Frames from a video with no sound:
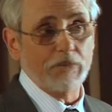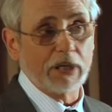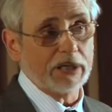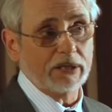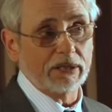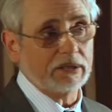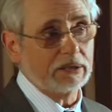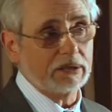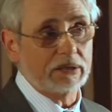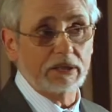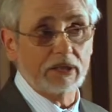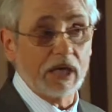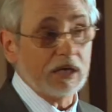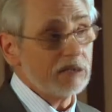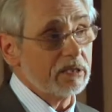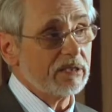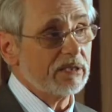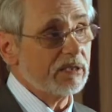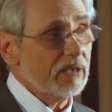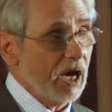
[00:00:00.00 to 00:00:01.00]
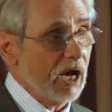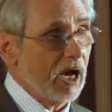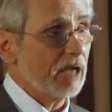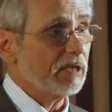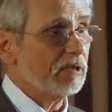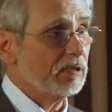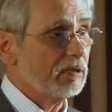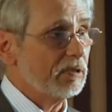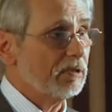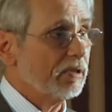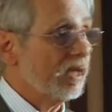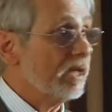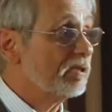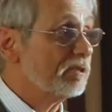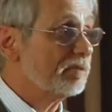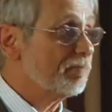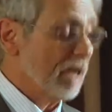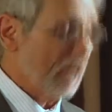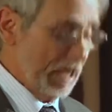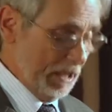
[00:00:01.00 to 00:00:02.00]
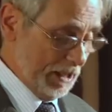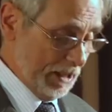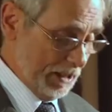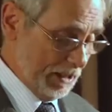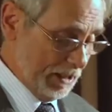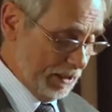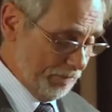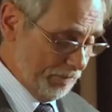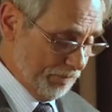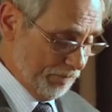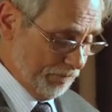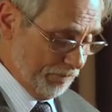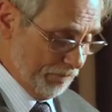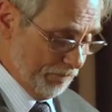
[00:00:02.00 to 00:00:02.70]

but it does not explain it.